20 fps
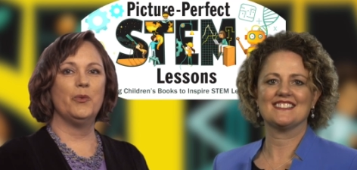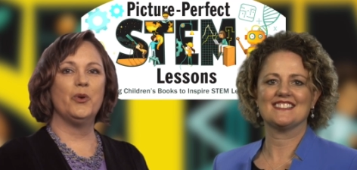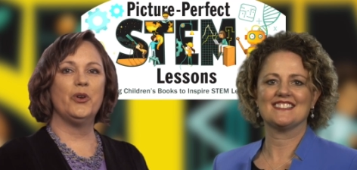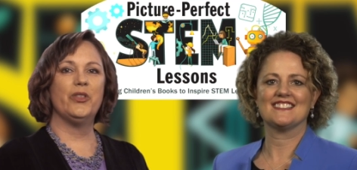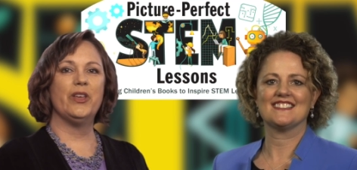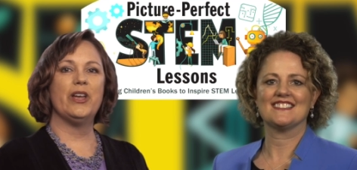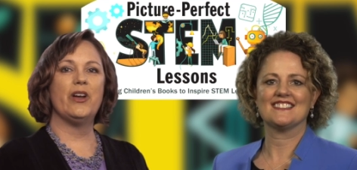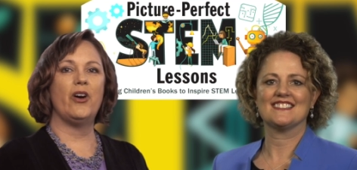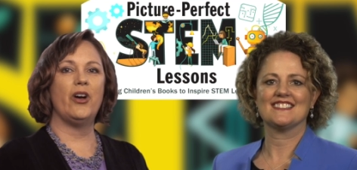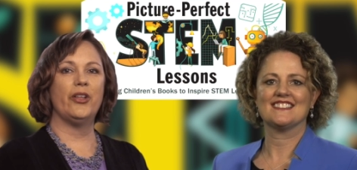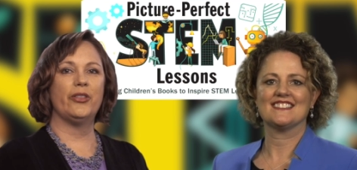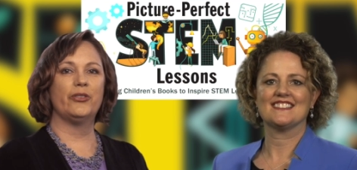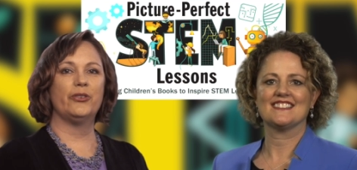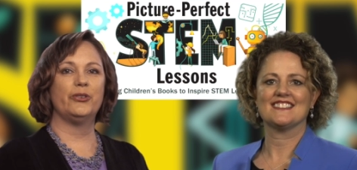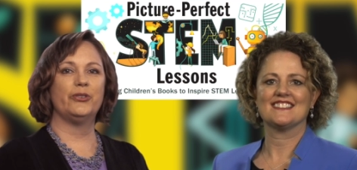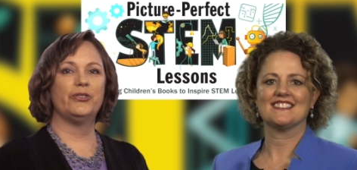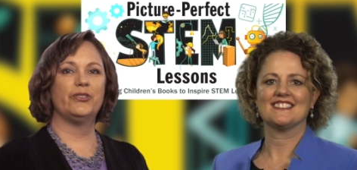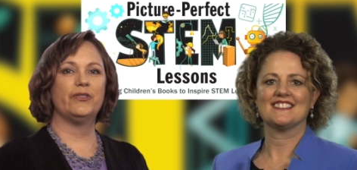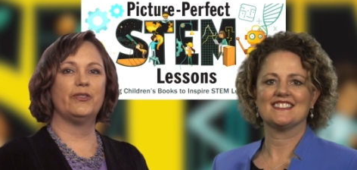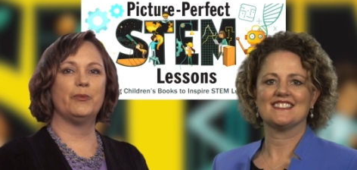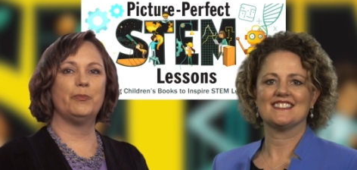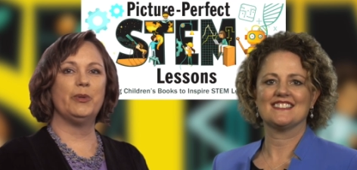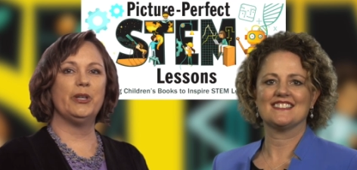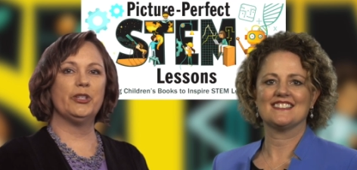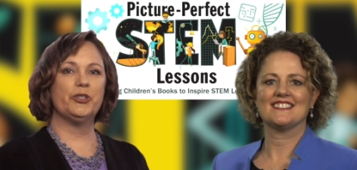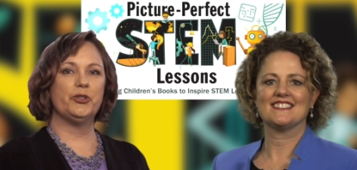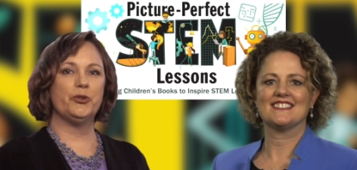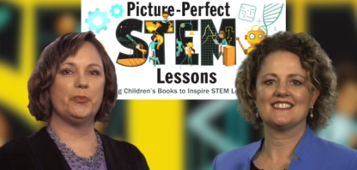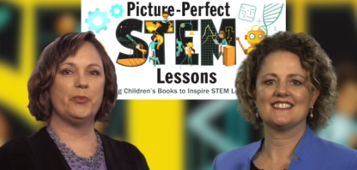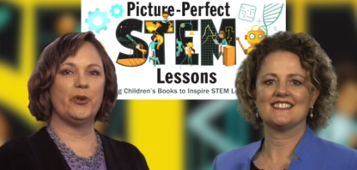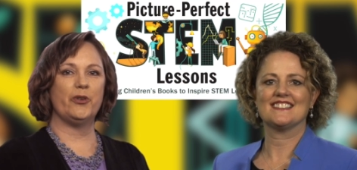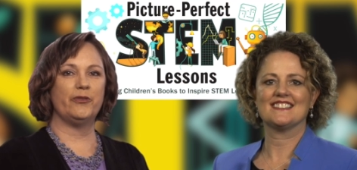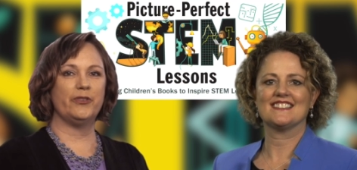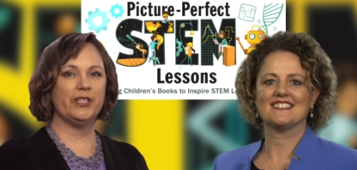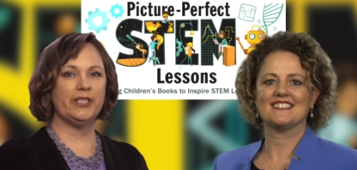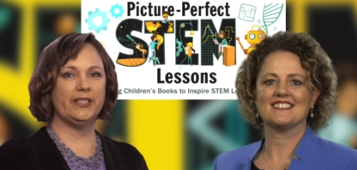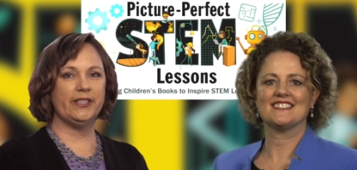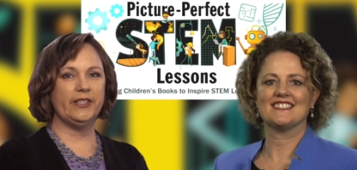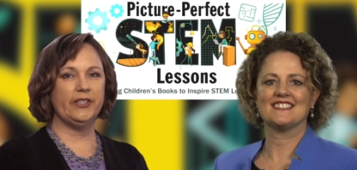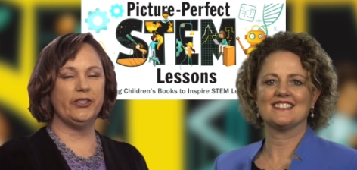Speaker 1: We're the authors of the Picture
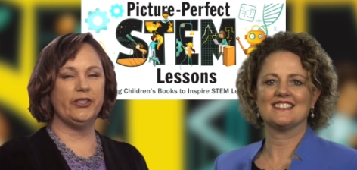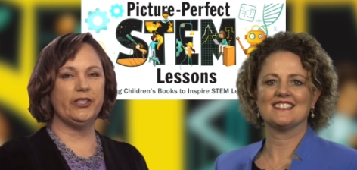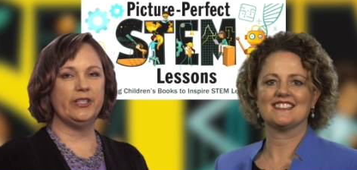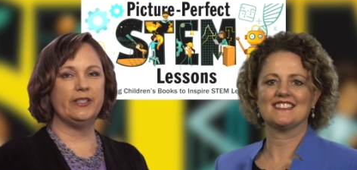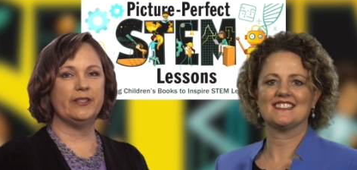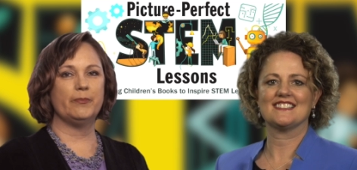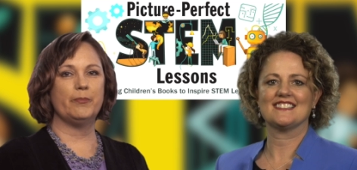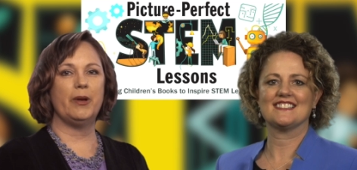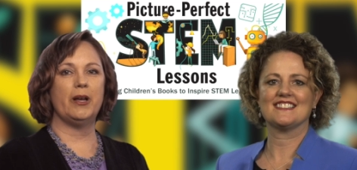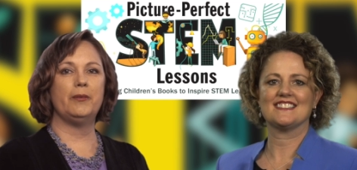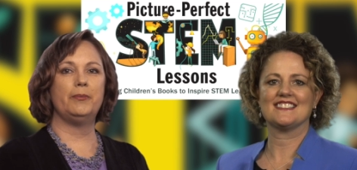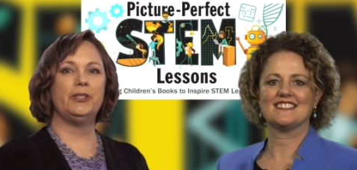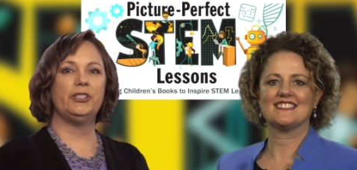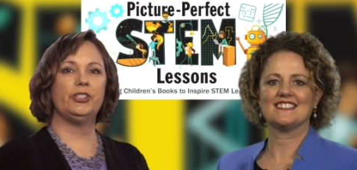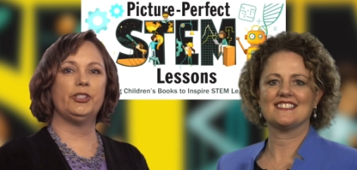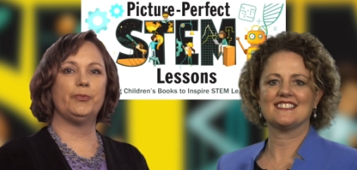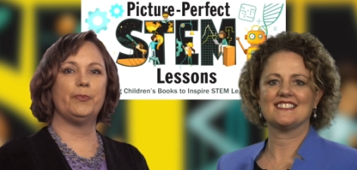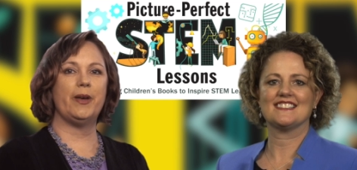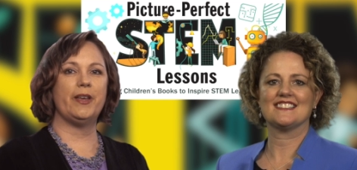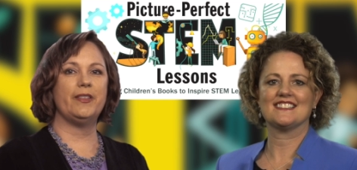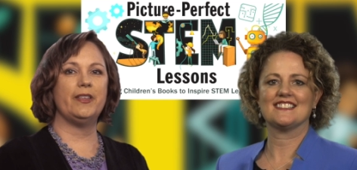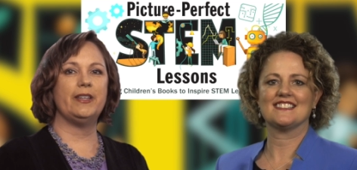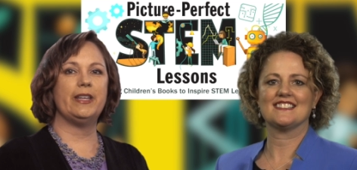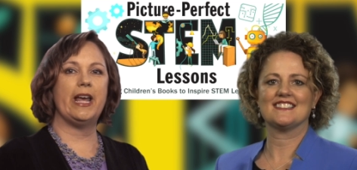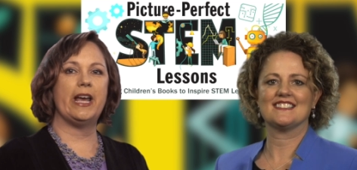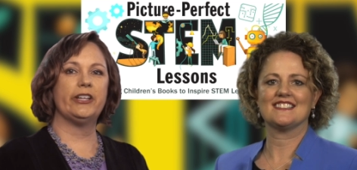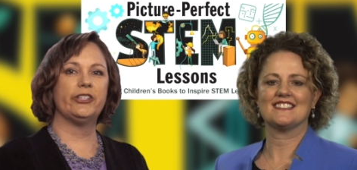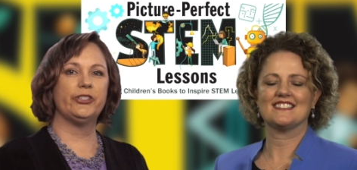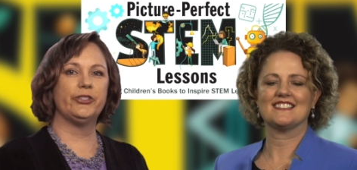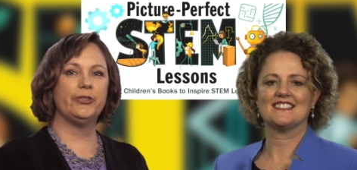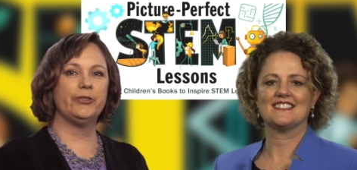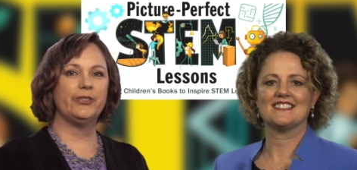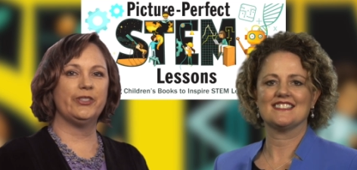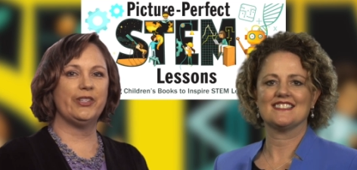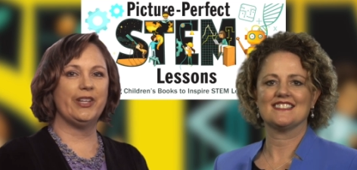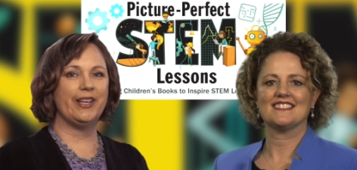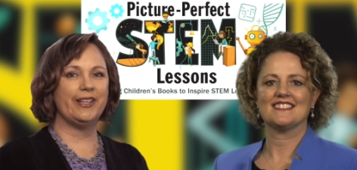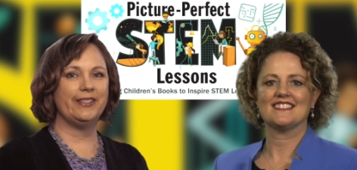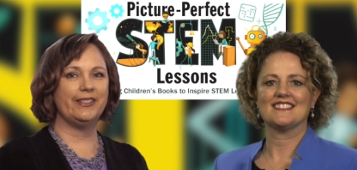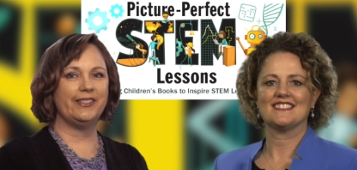Perfect series published by the National
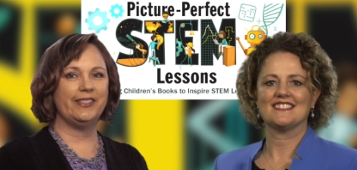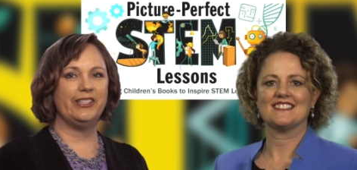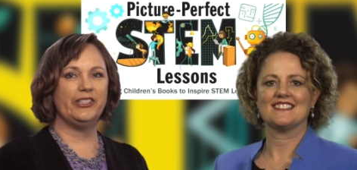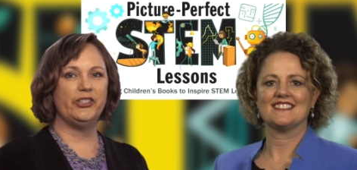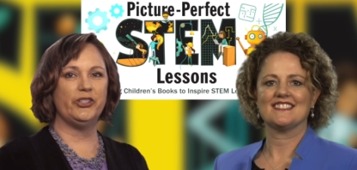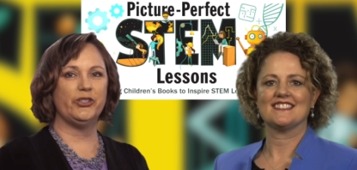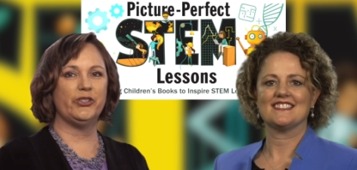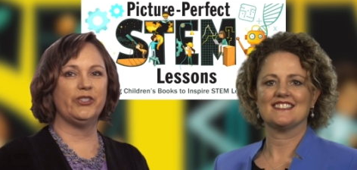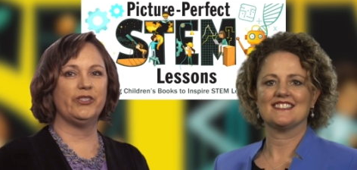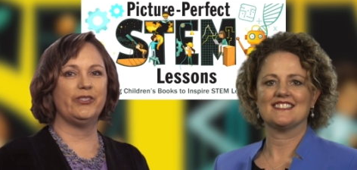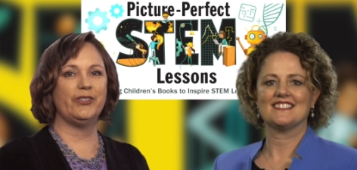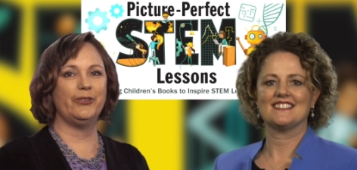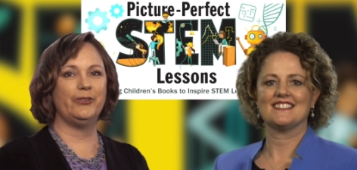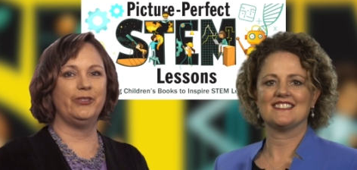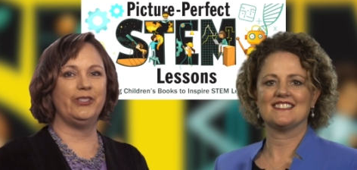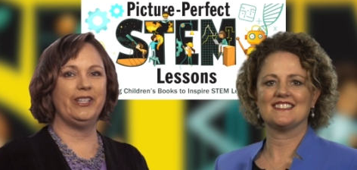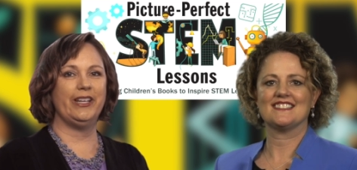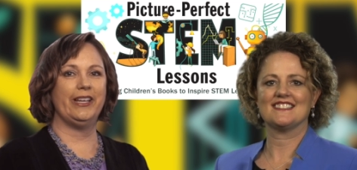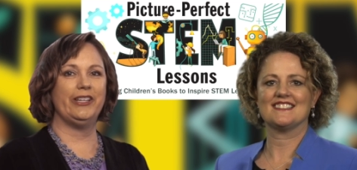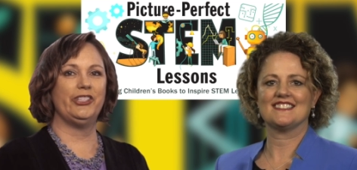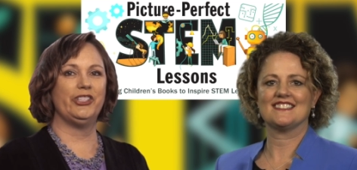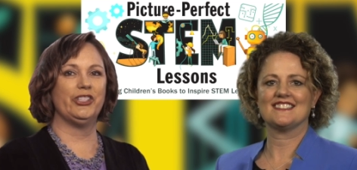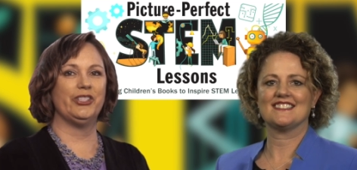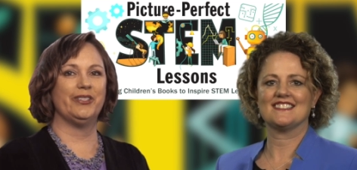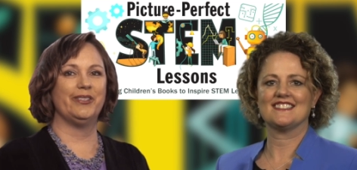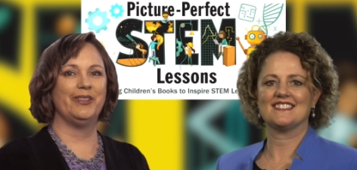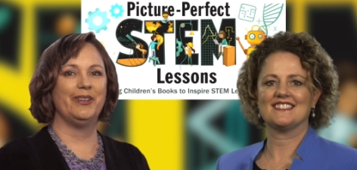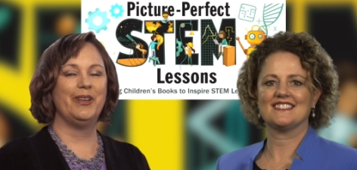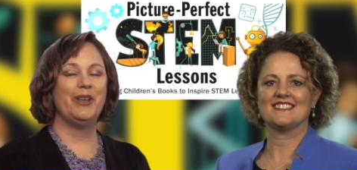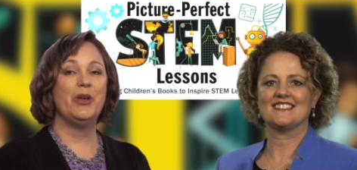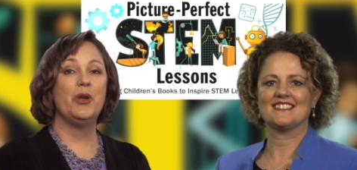Science Teachers Association.